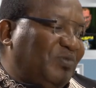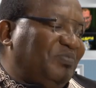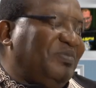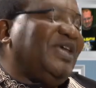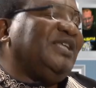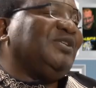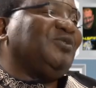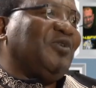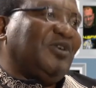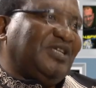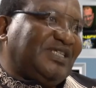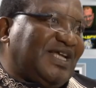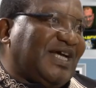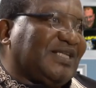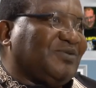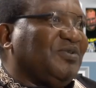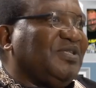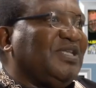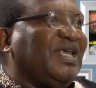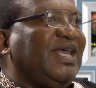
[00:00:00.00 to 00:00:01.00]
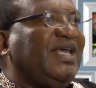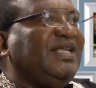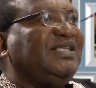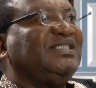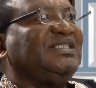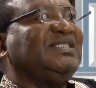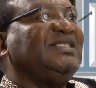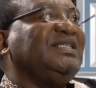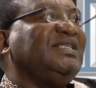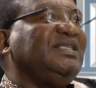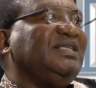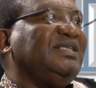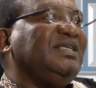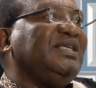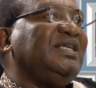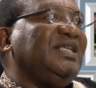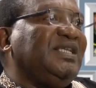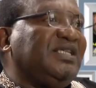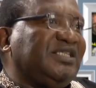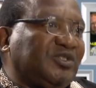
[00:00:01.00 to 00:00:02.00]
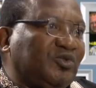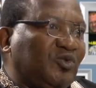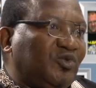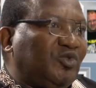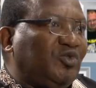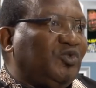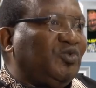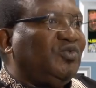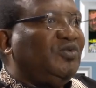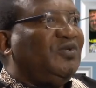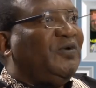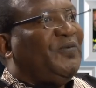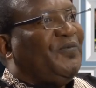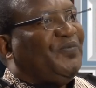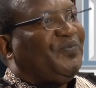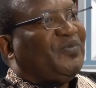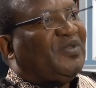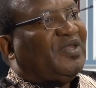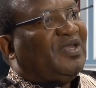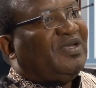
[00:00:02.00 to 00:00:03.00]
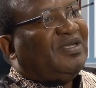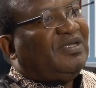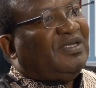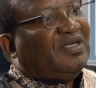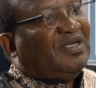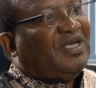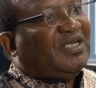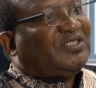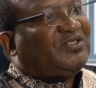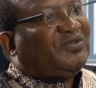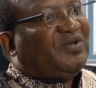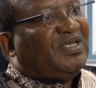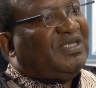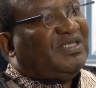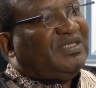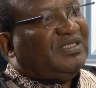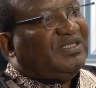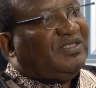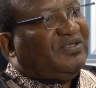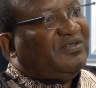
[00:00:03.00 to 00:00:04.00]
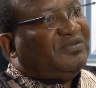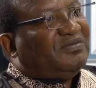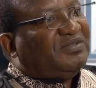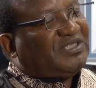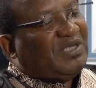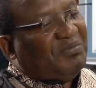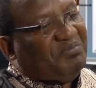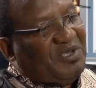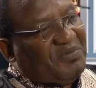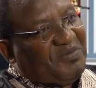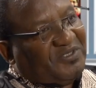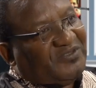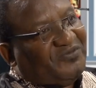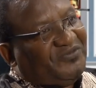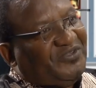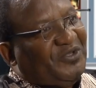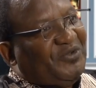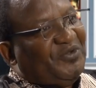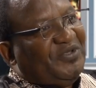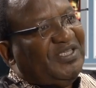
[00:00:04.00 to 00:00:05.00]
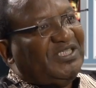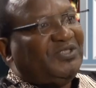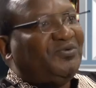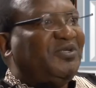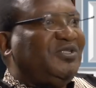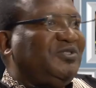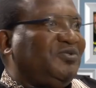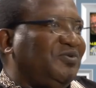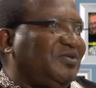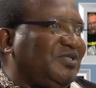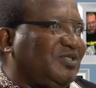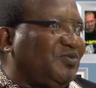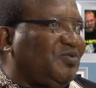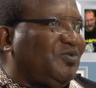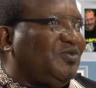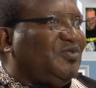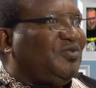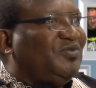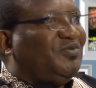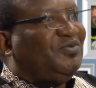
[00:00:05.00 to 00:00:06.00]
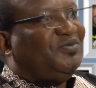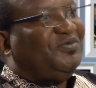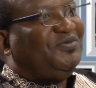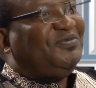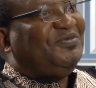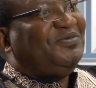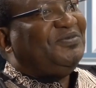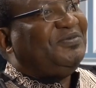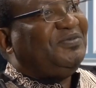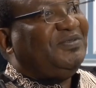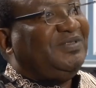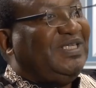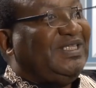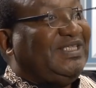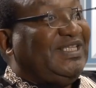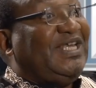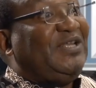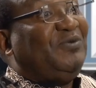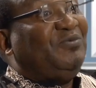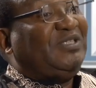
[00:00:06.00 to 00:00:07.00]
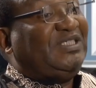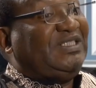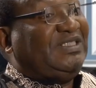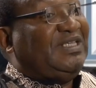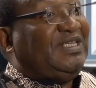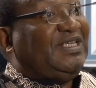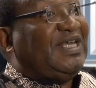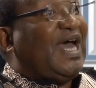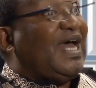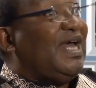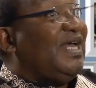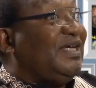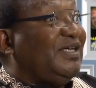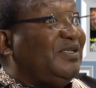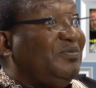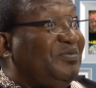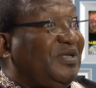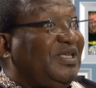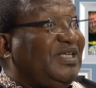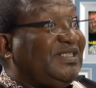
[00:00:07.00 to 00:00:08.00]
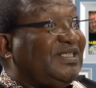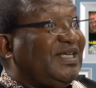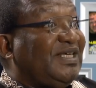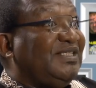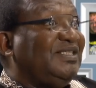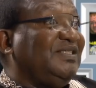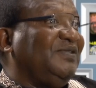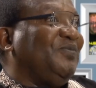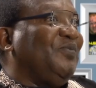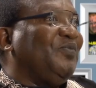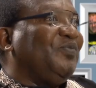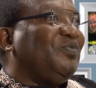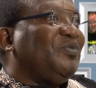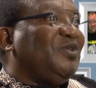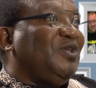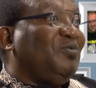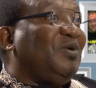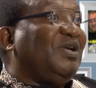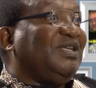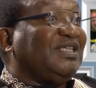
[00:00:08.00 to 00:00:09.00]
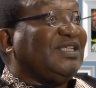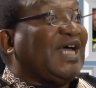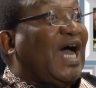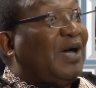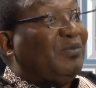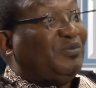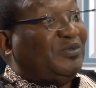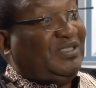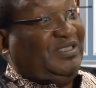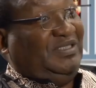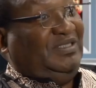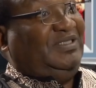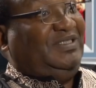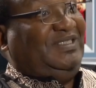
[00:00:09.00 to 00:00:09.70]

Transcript: We made contact with the ANC in Lesotho. Actually, you know, some members of the unit went to Lesotho, then was still young and militant. He wanted arms.